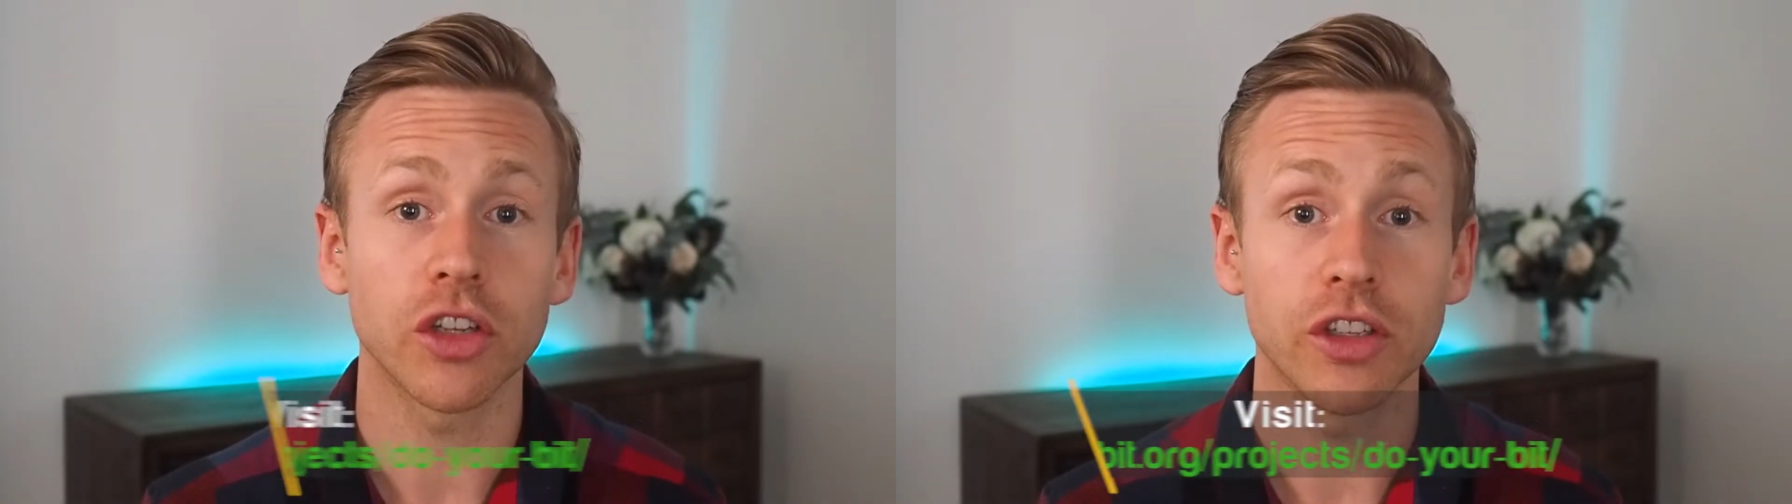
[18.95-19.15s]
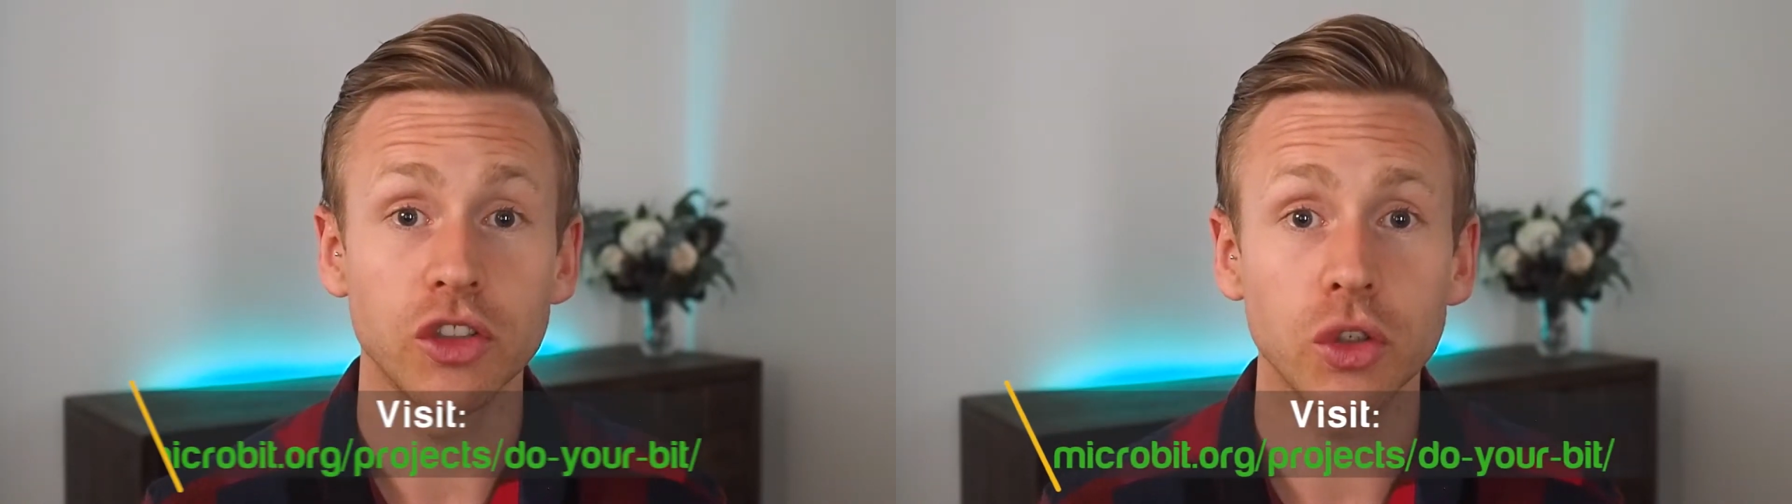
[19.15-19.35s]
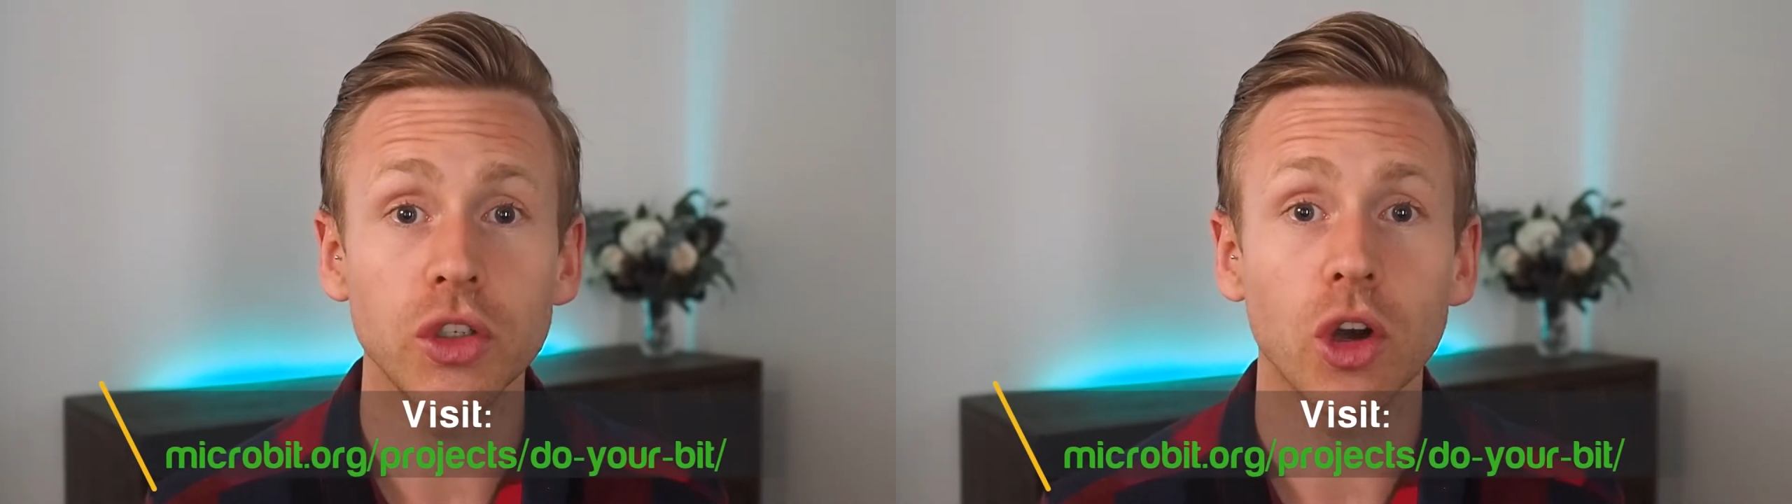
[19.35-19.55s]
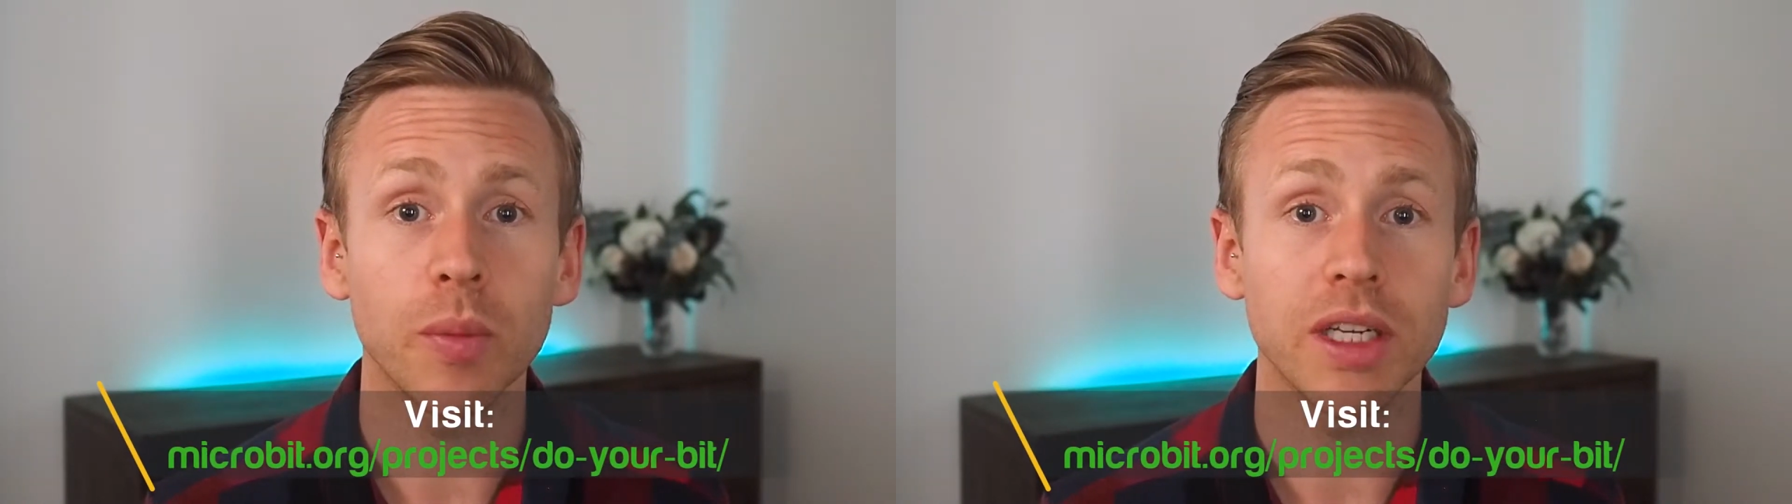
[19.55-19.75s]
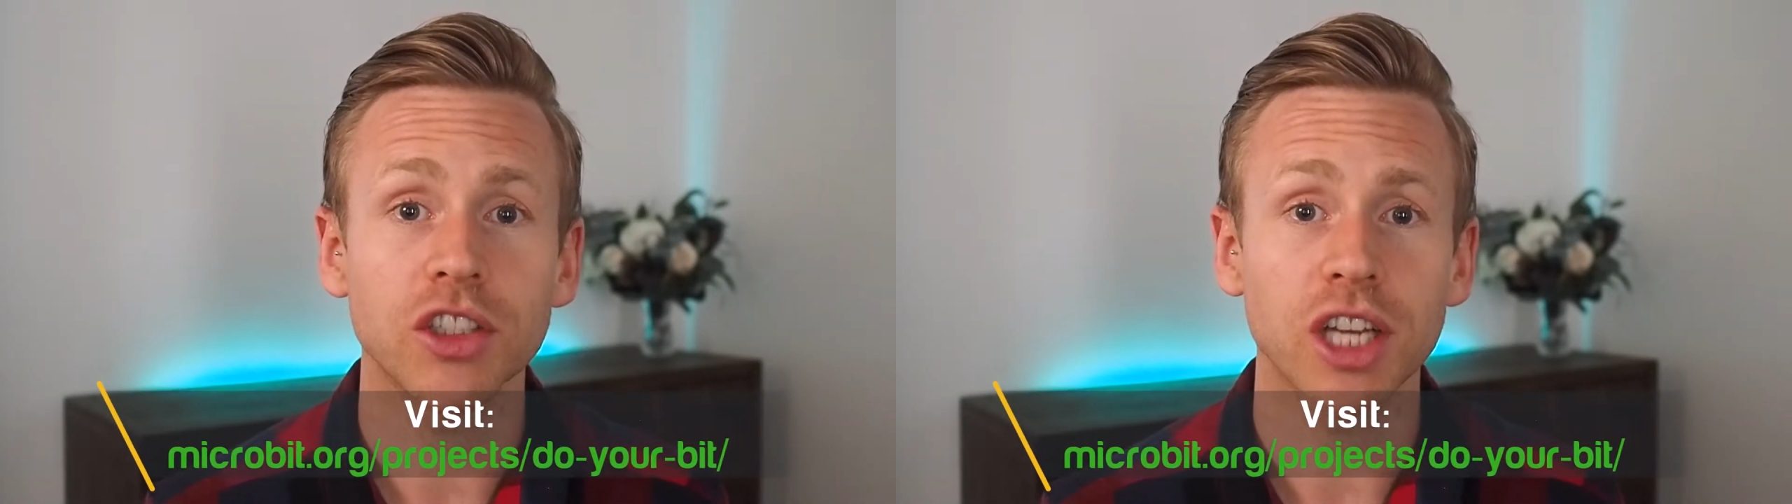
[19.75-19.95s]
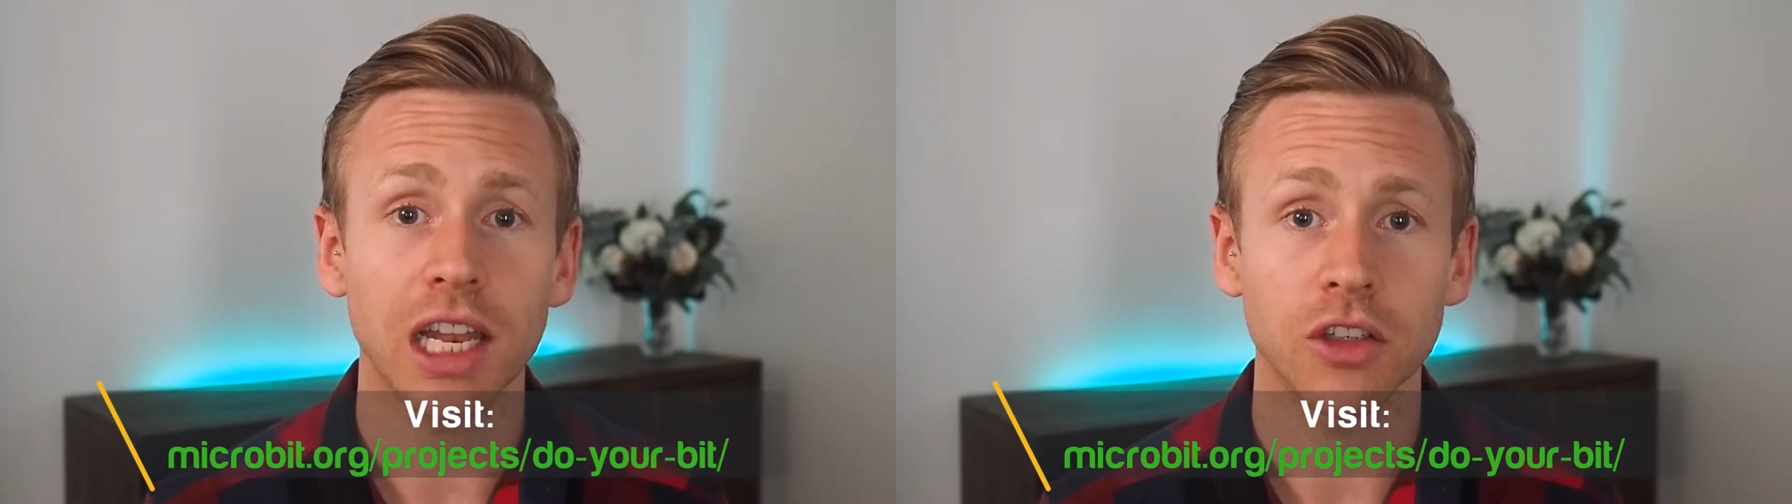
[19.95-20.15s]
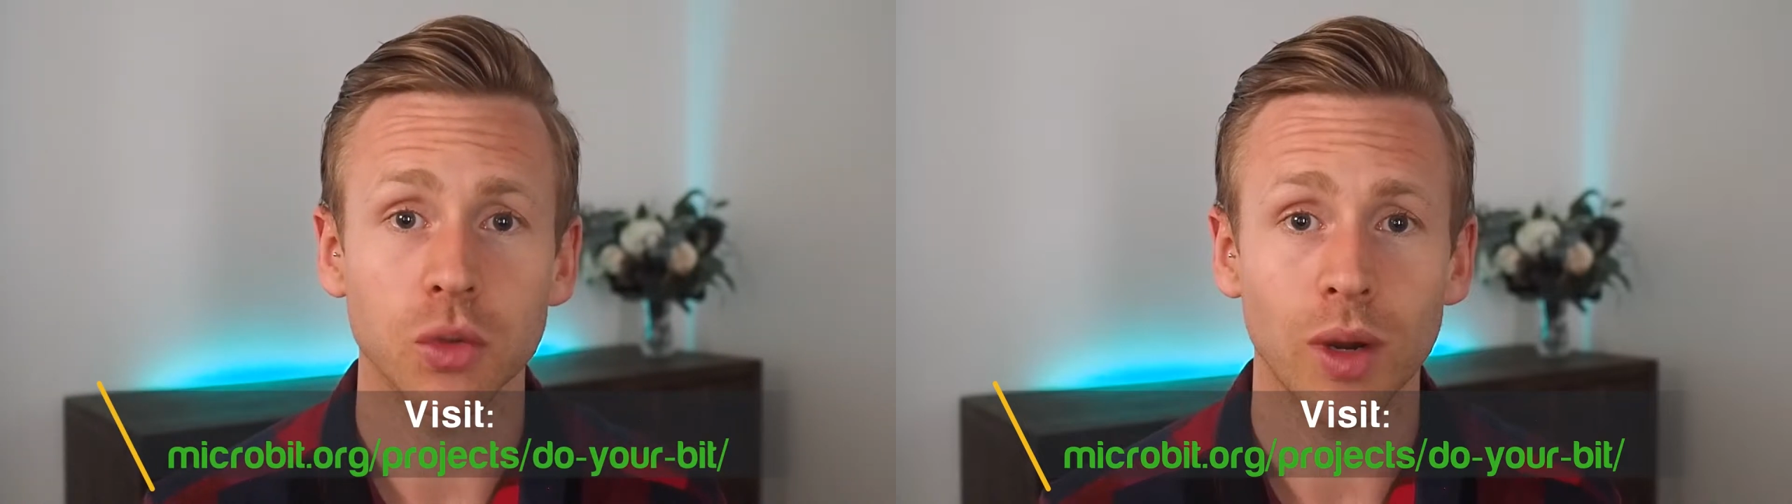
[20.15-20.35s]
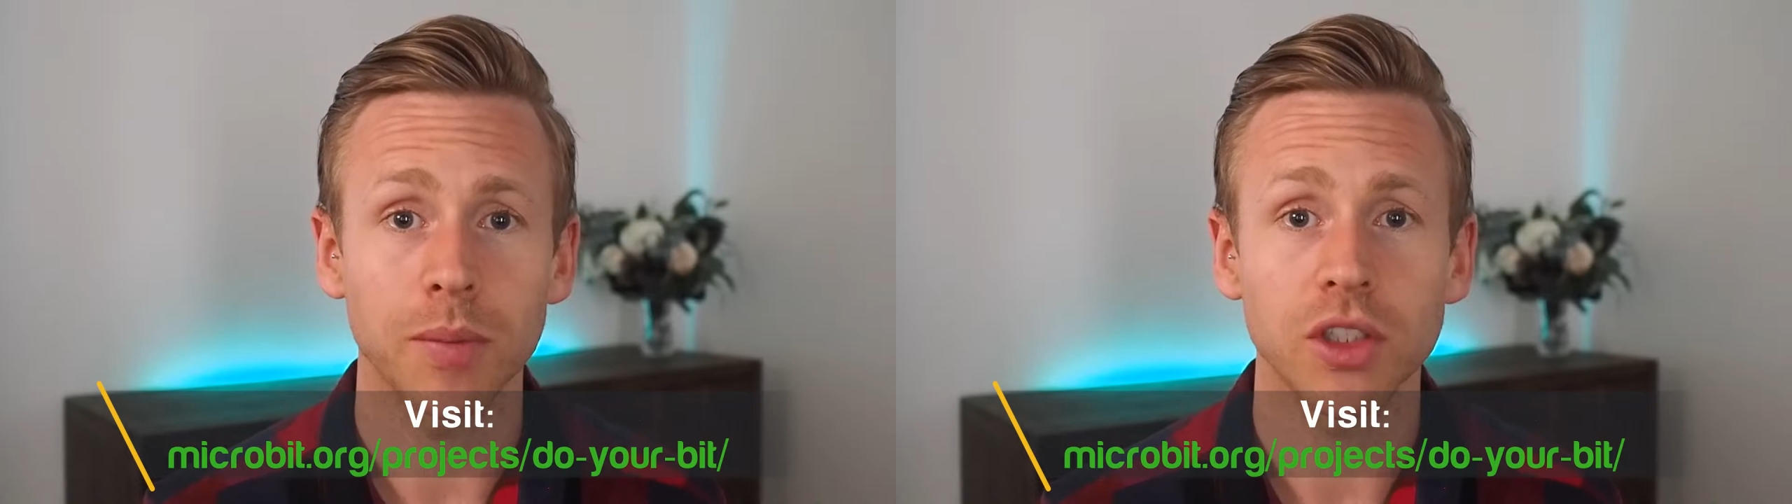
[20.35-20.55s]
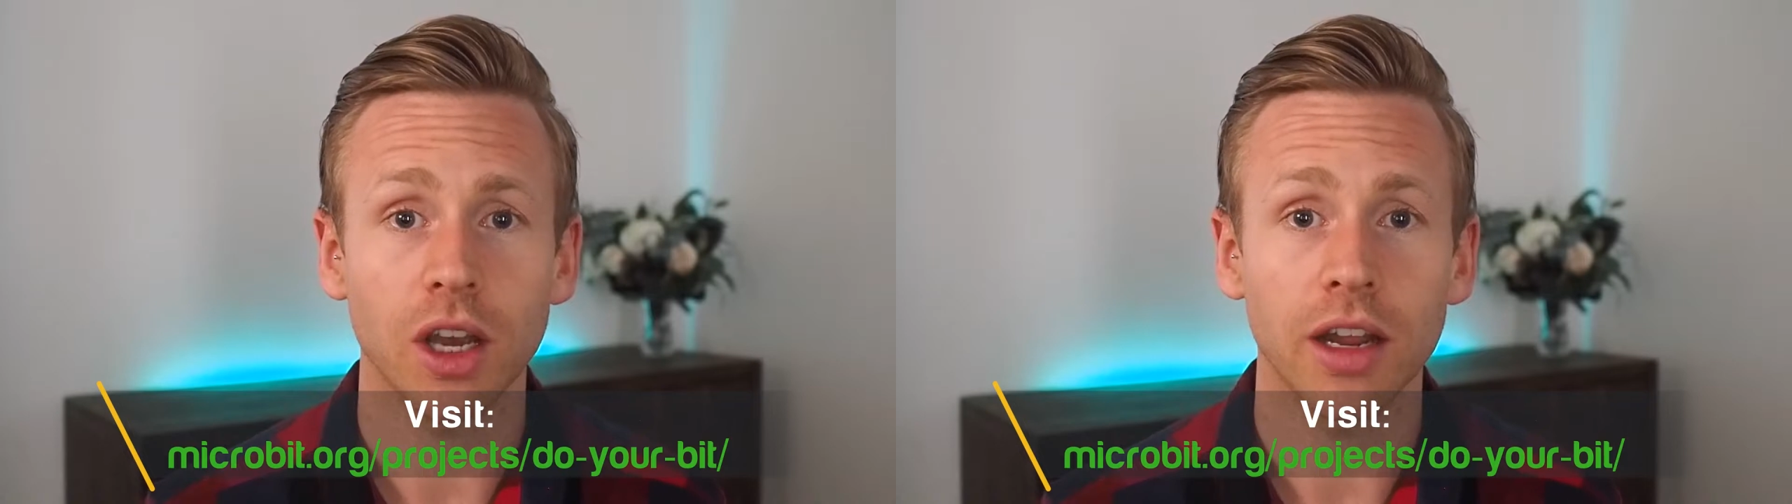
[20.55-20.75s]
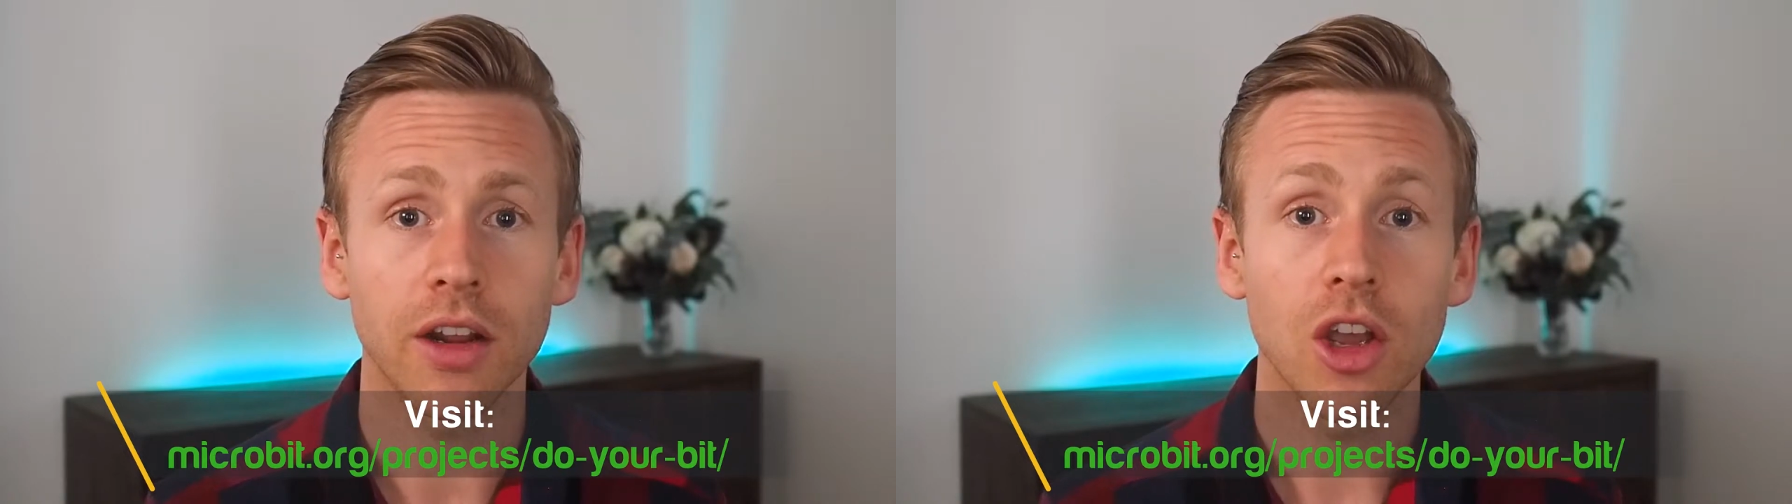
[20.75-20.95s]
the Do Your Bit challenge
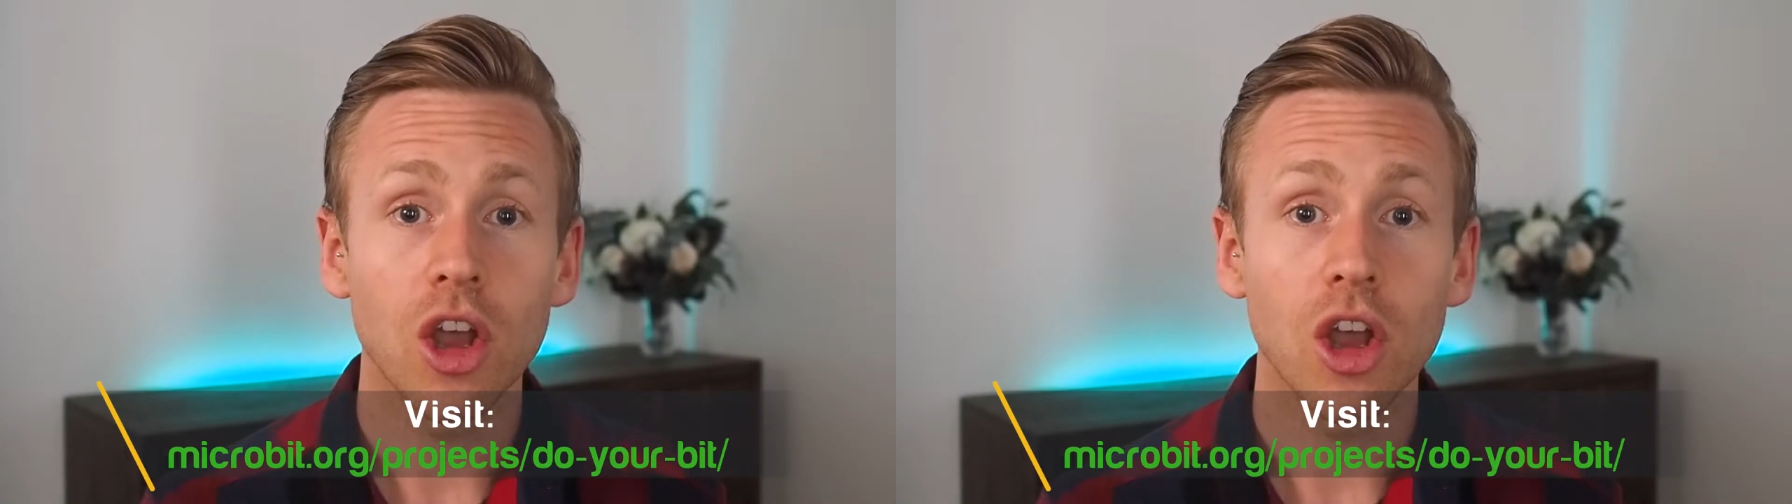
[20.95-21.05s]
website,